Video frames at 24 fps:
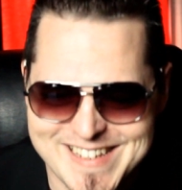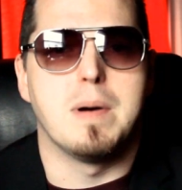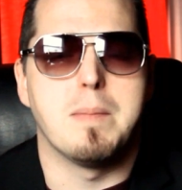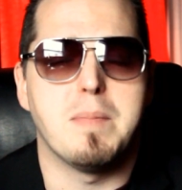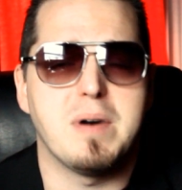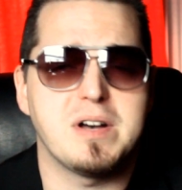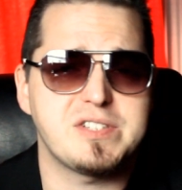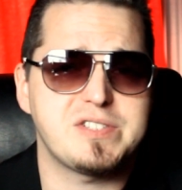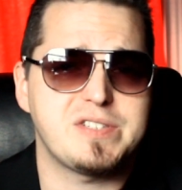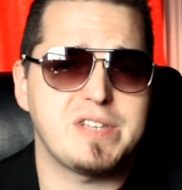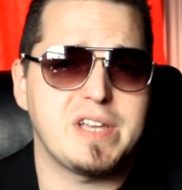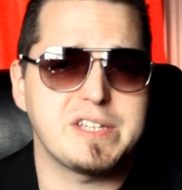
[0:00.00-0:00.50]
My
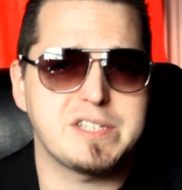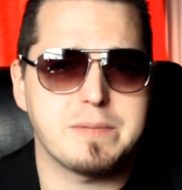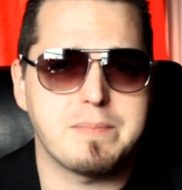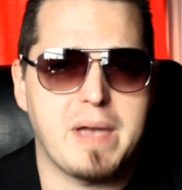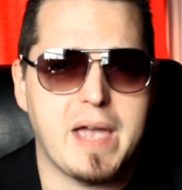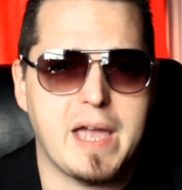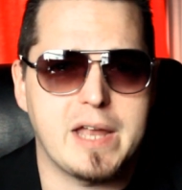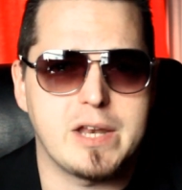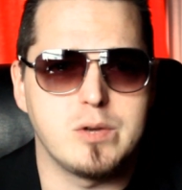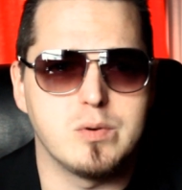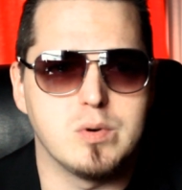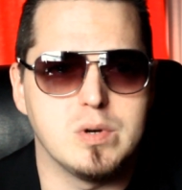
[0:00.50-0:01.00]
Mustang's a
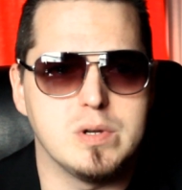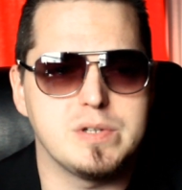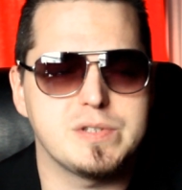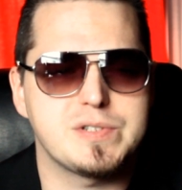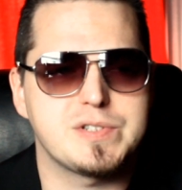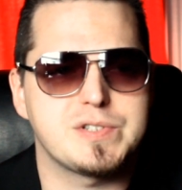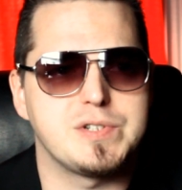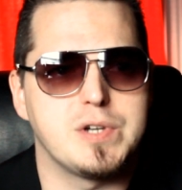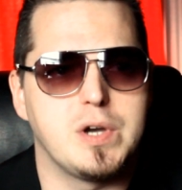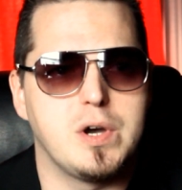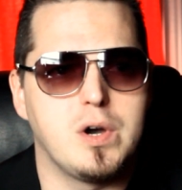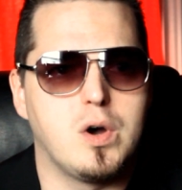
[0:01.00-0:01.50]
manual,
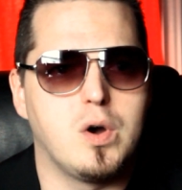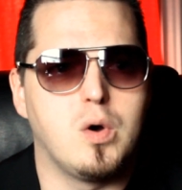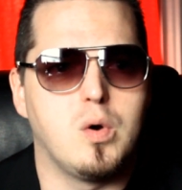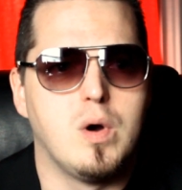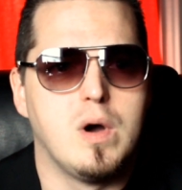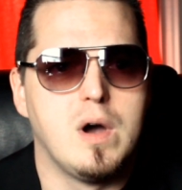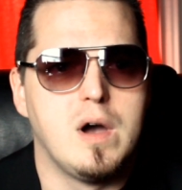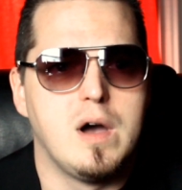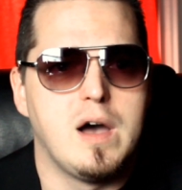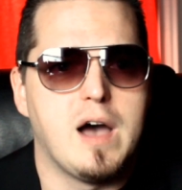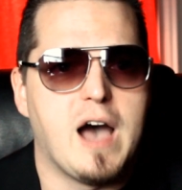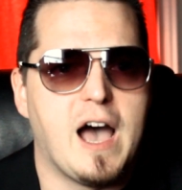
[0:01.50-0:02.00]

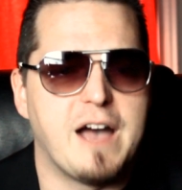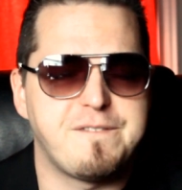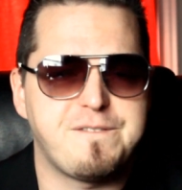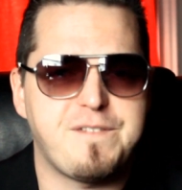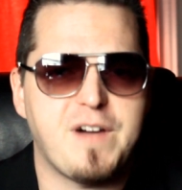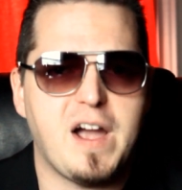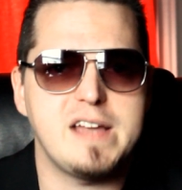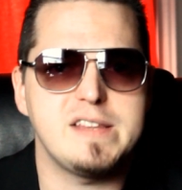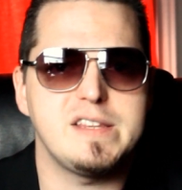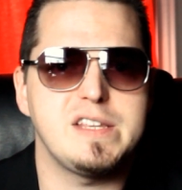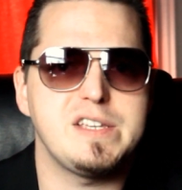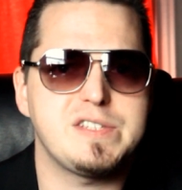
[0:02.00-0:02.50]
so I
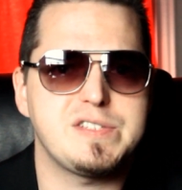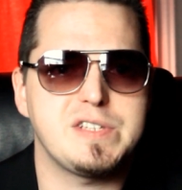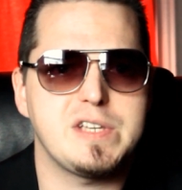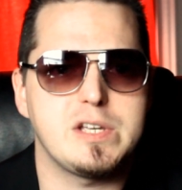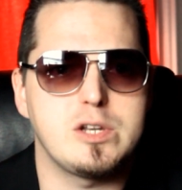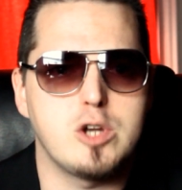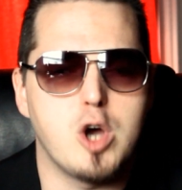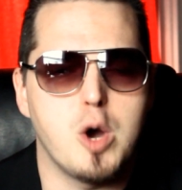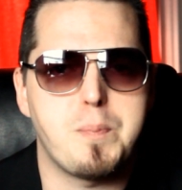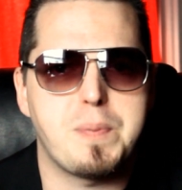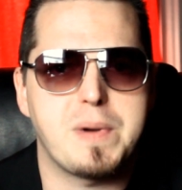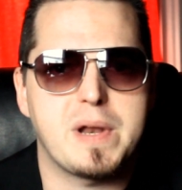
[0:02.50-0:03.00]
finally see
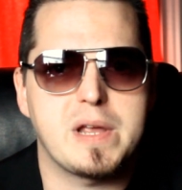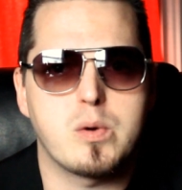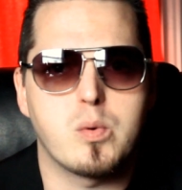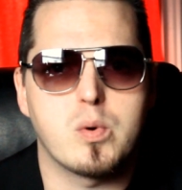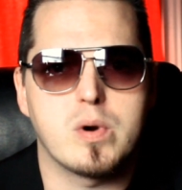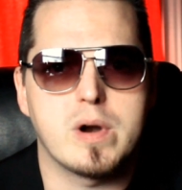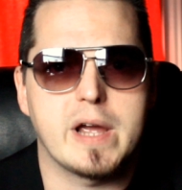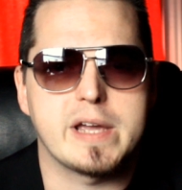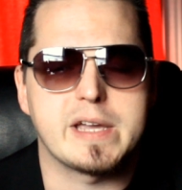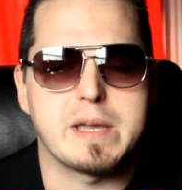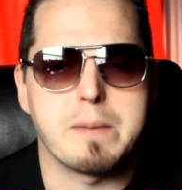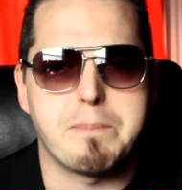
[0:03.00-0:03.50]
an opening
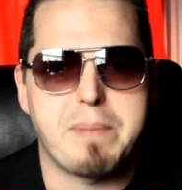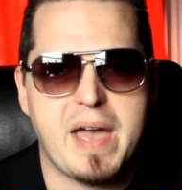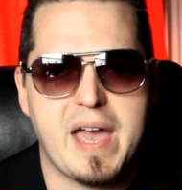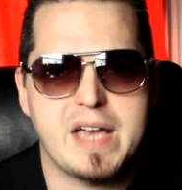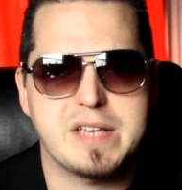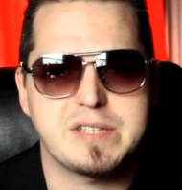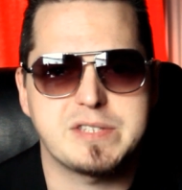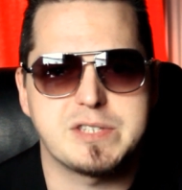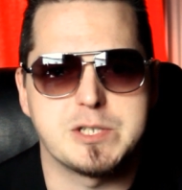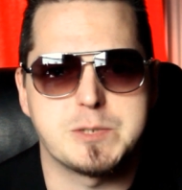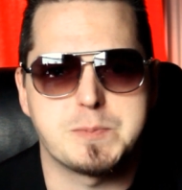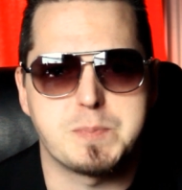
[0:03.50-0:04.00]
where I can
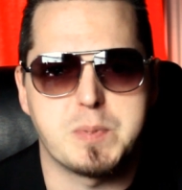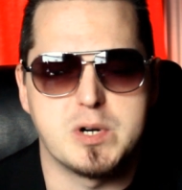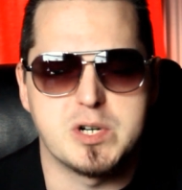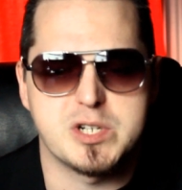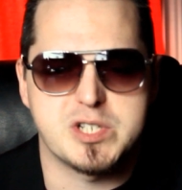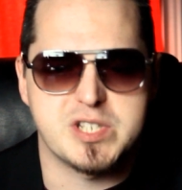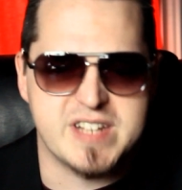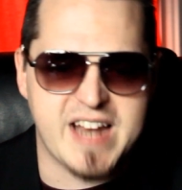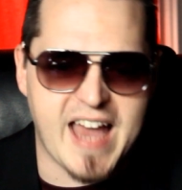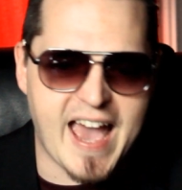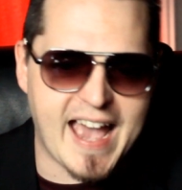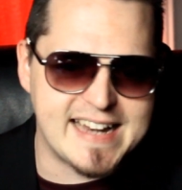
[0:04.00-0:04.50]
pass this
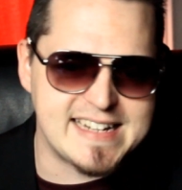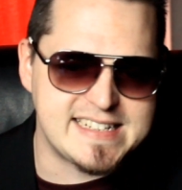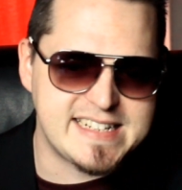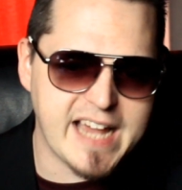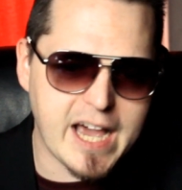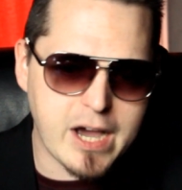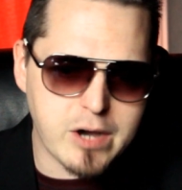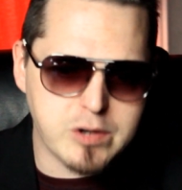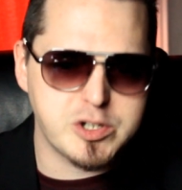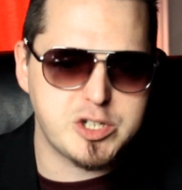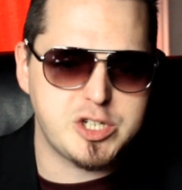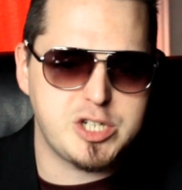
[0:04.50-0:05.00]
person. I
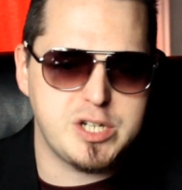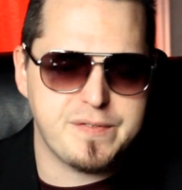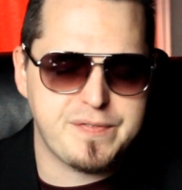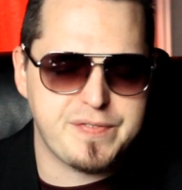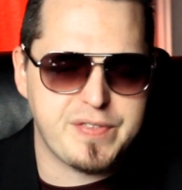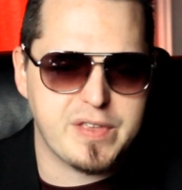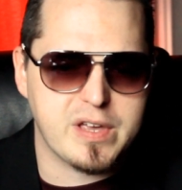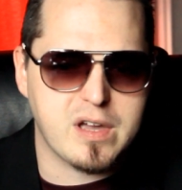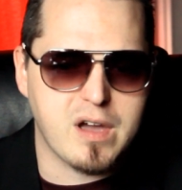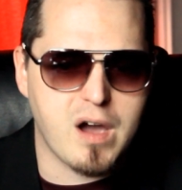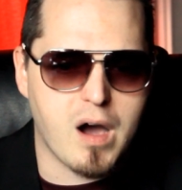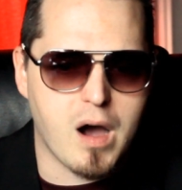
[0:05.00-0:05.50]

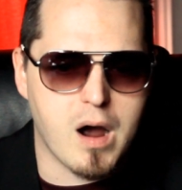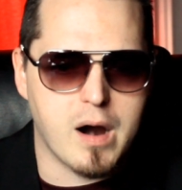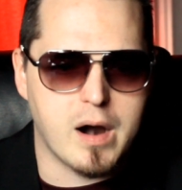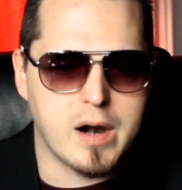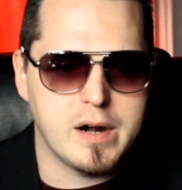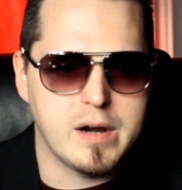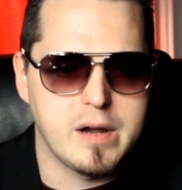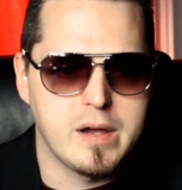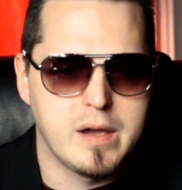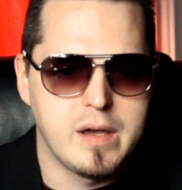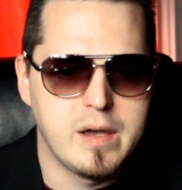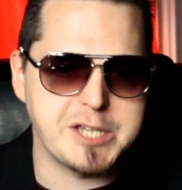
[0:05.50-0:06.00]
downshift the
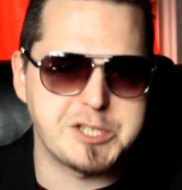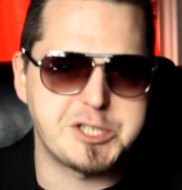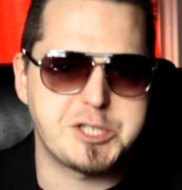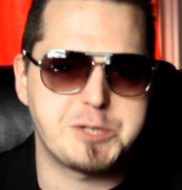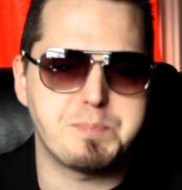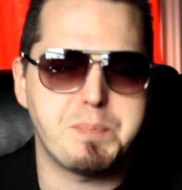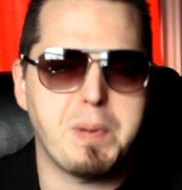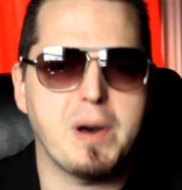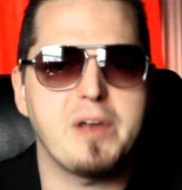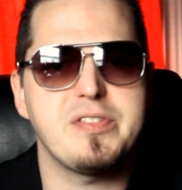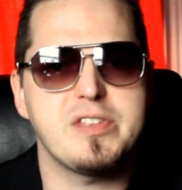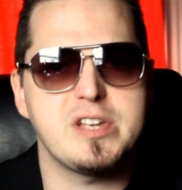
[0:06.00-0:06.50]
car, I
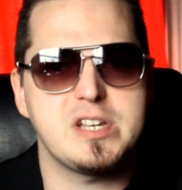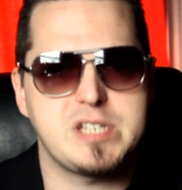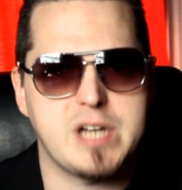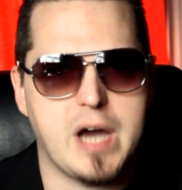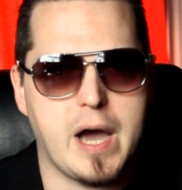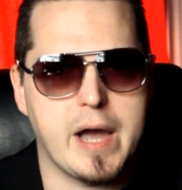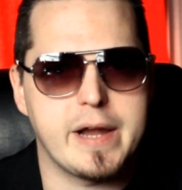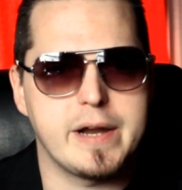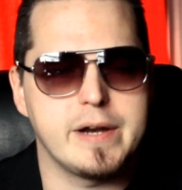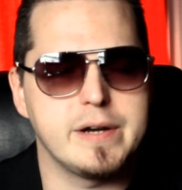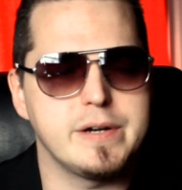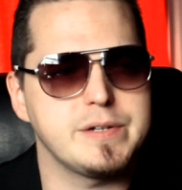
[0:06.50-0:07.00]
spun the
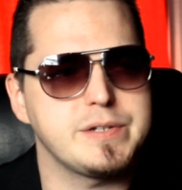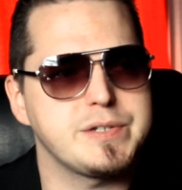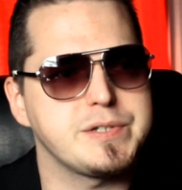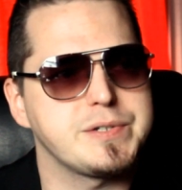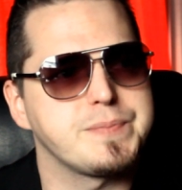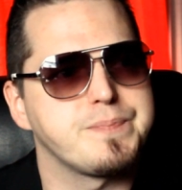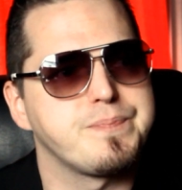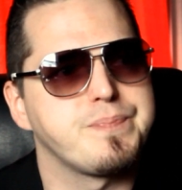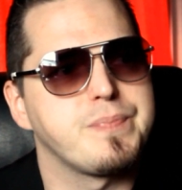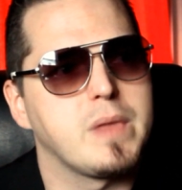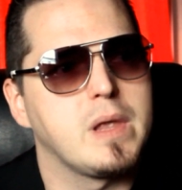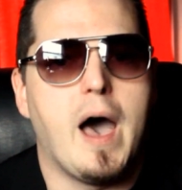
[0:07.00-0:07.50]

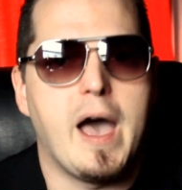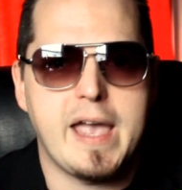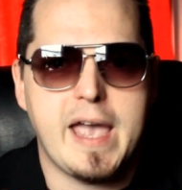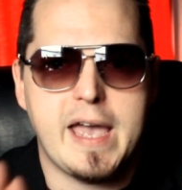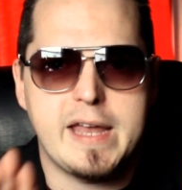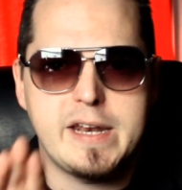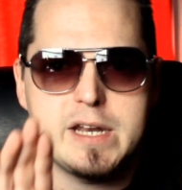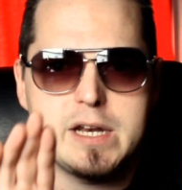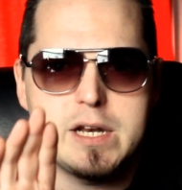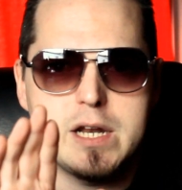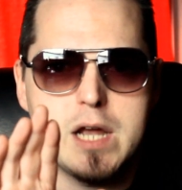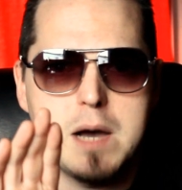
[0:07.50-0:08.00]
tires, I
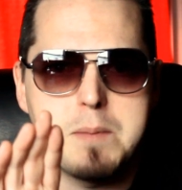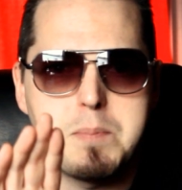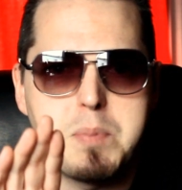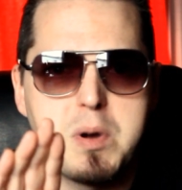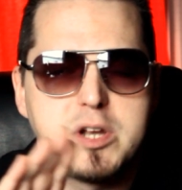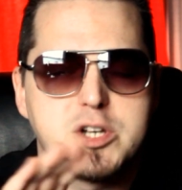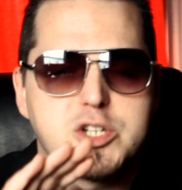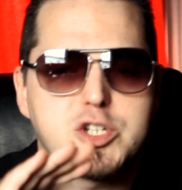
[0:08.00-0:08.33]
ended up